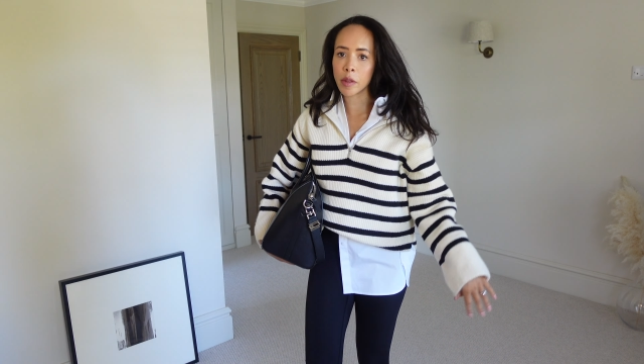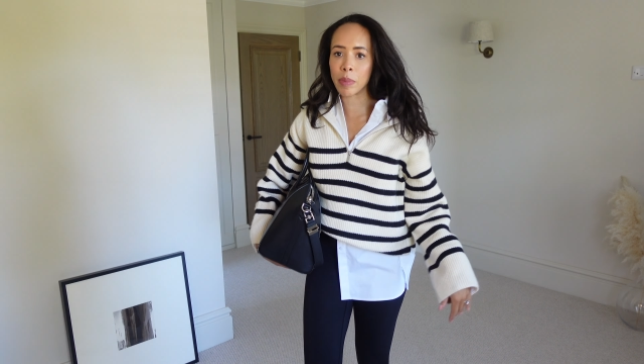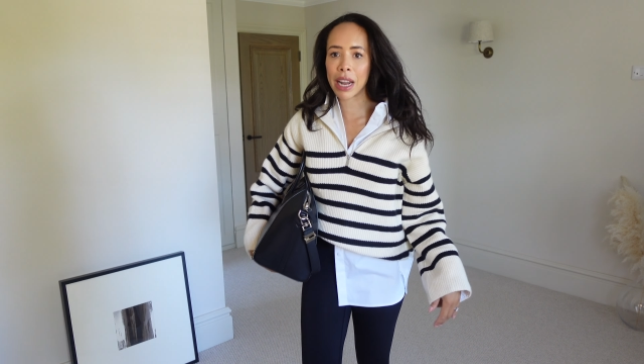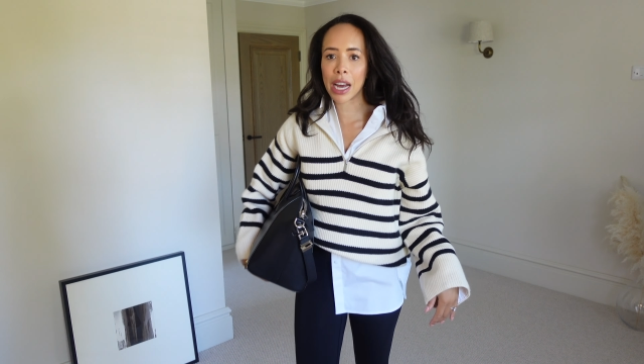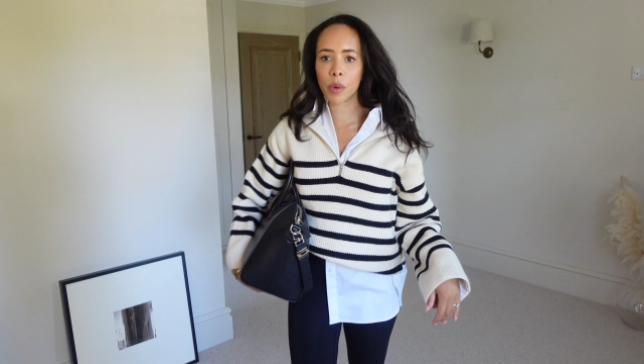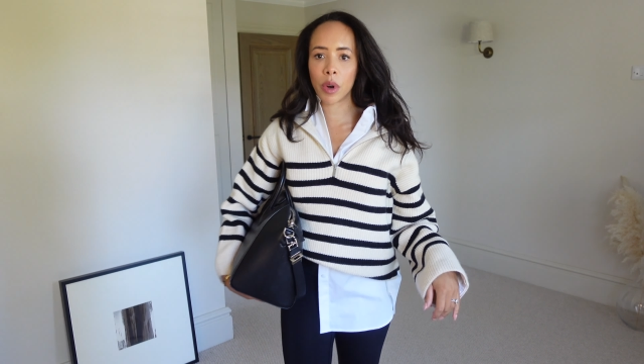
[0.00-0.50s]
the
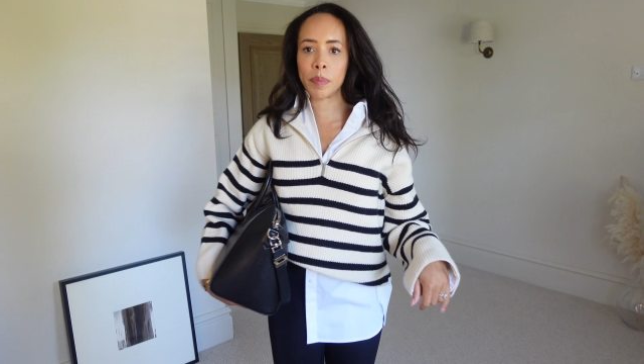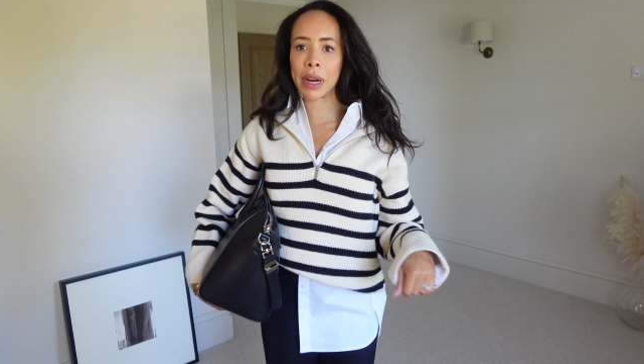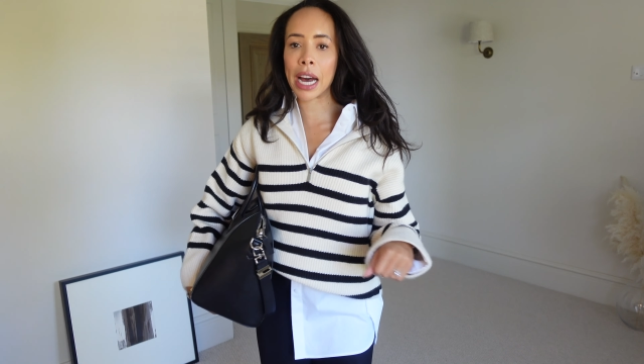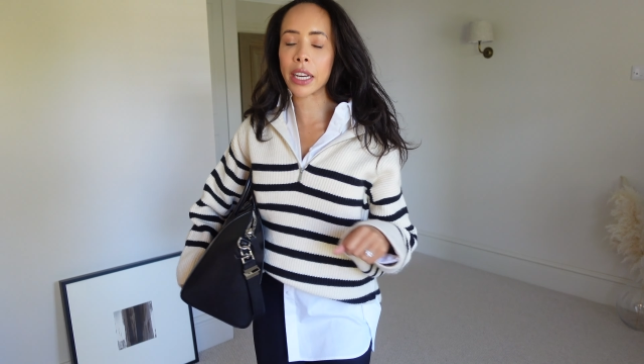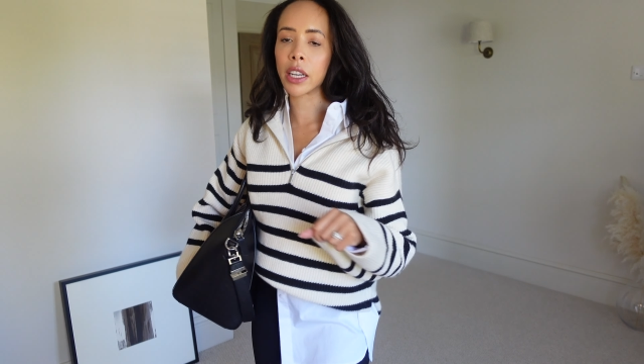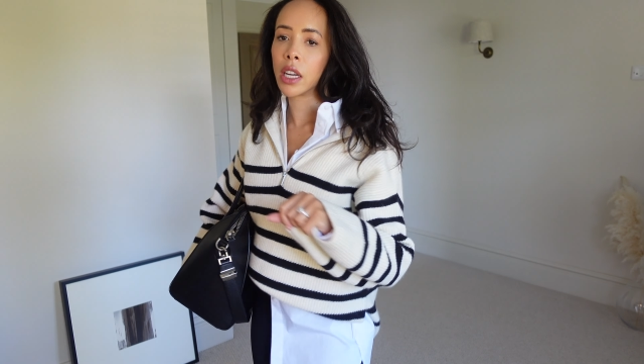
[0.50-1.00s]
black one
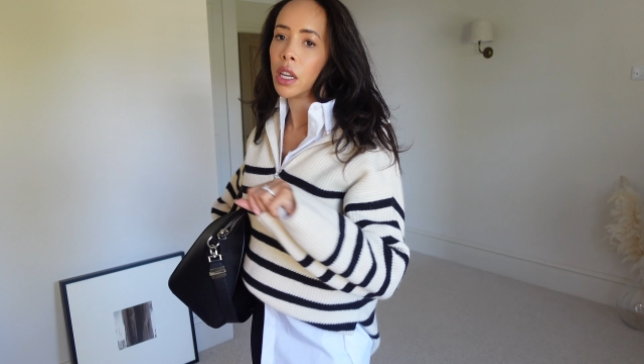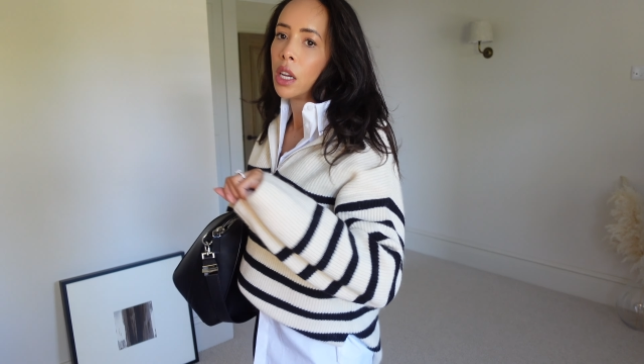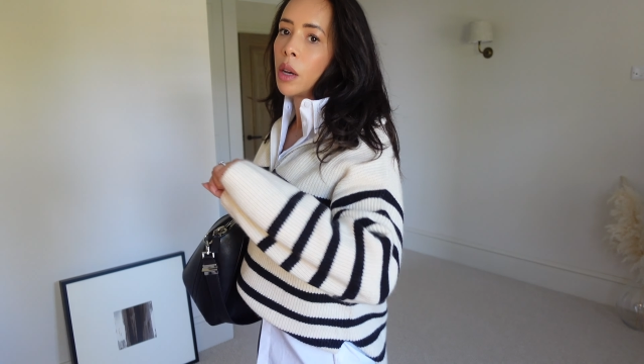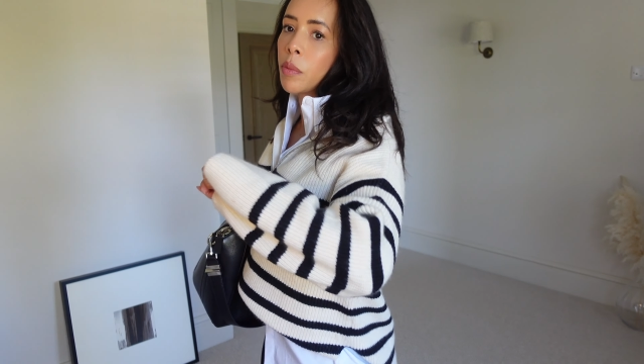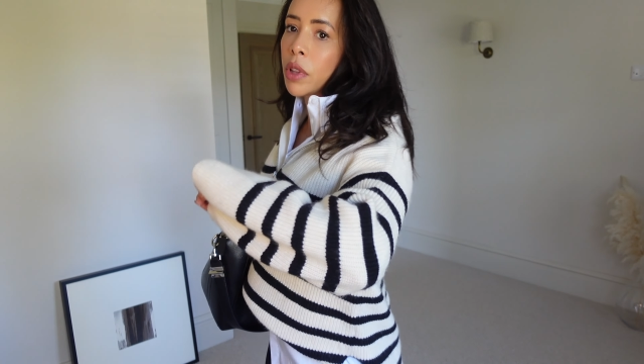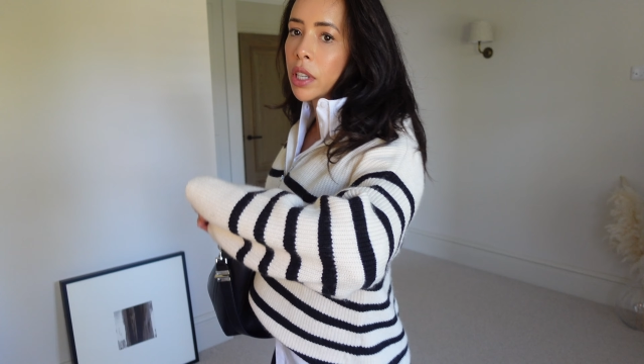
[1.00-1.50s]
back.
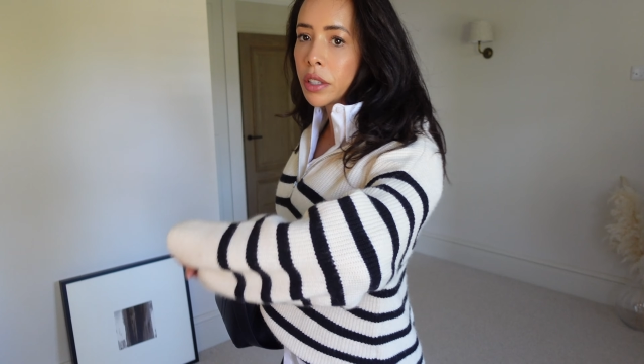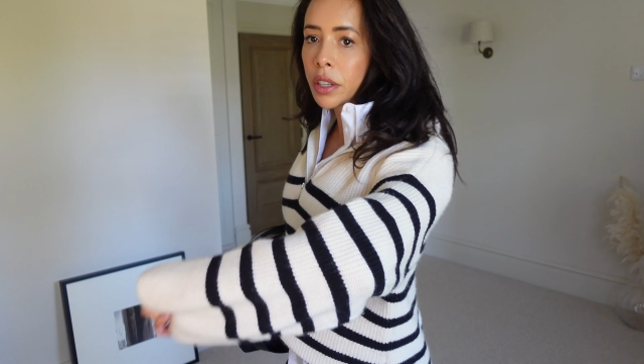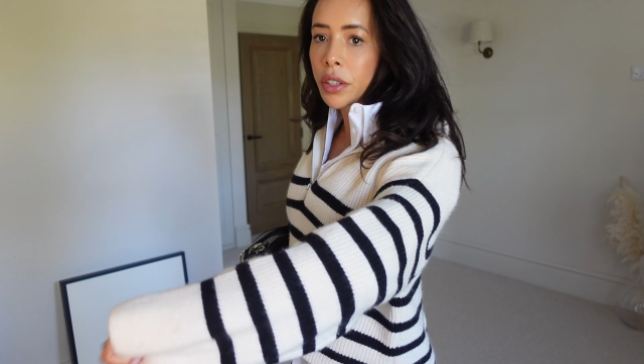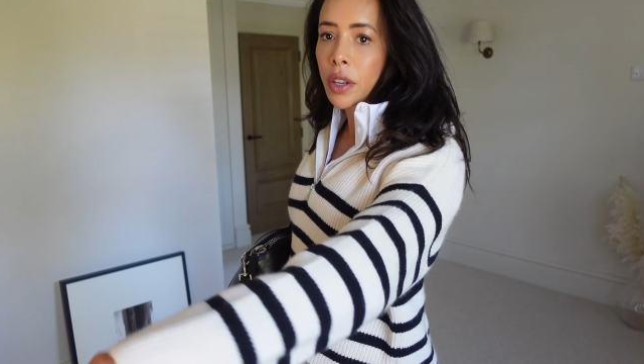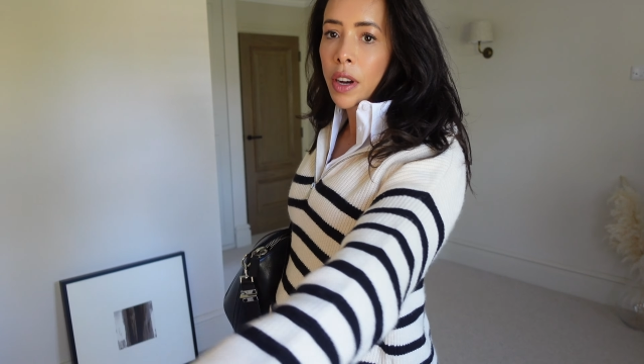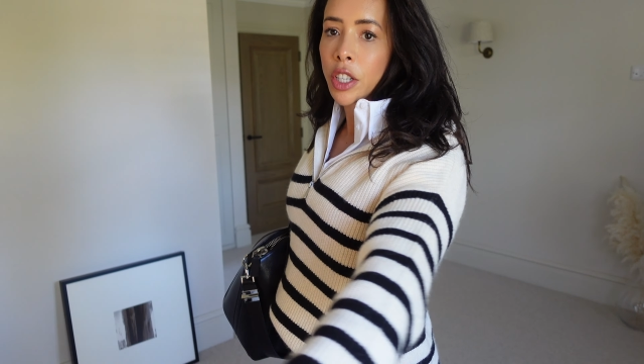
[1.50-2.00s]
But this is a
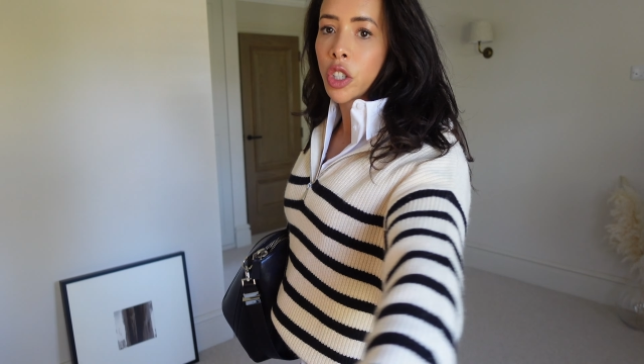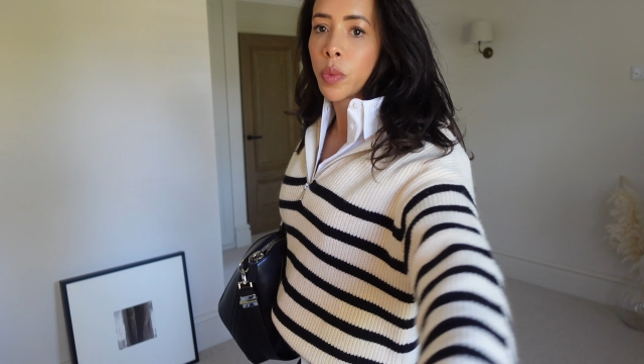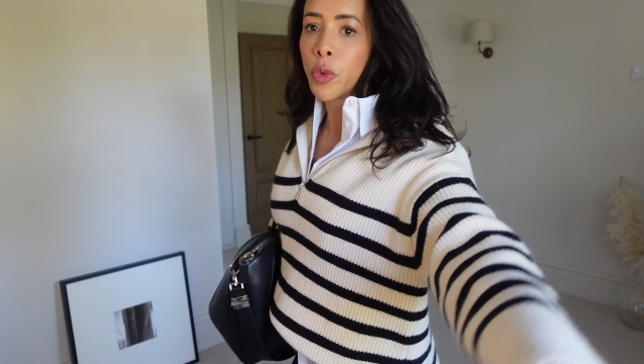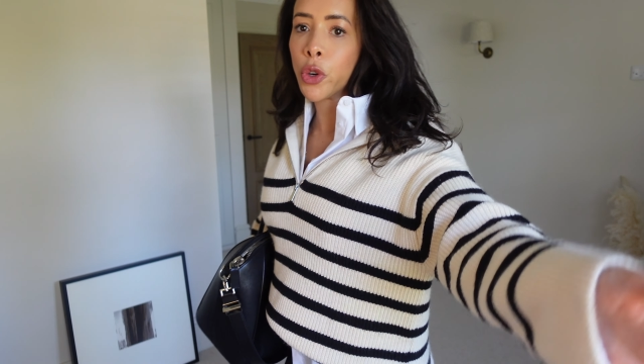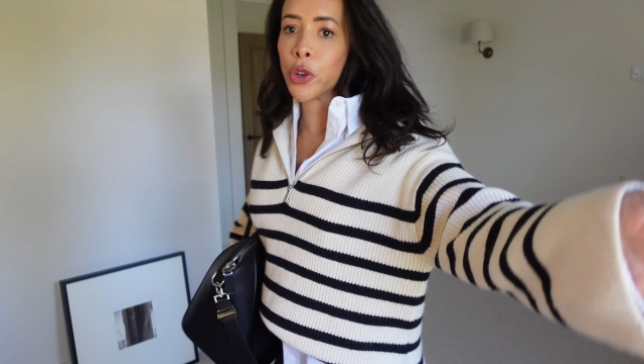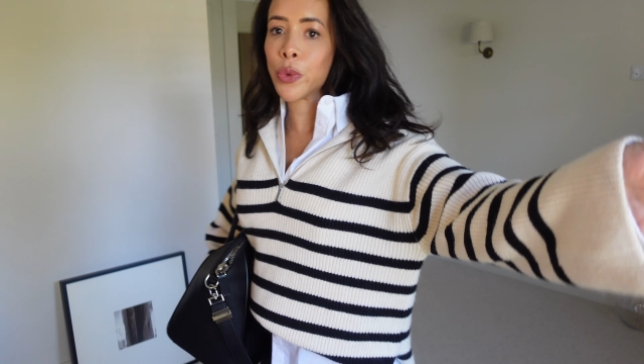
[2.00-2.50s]
size
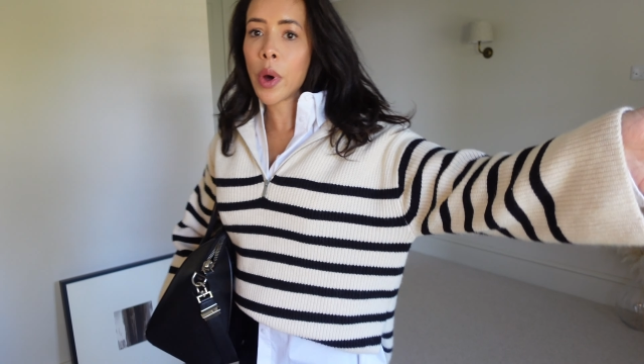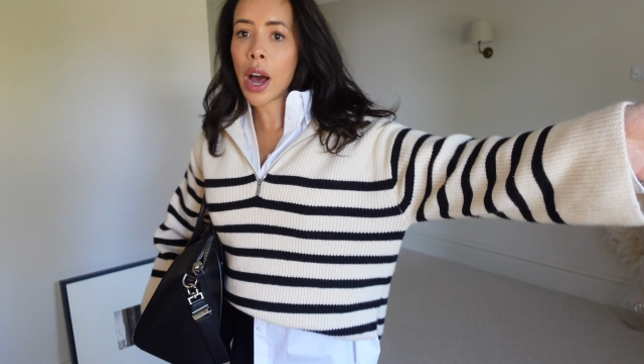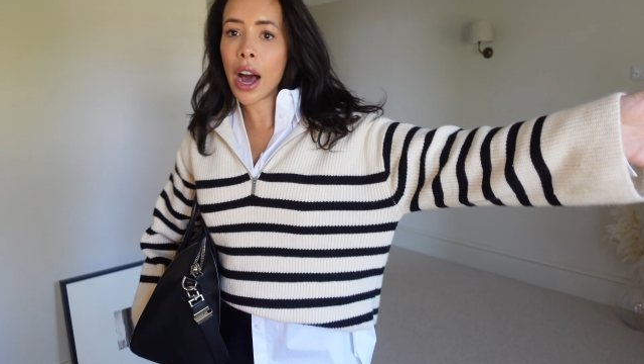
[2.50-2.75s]
small.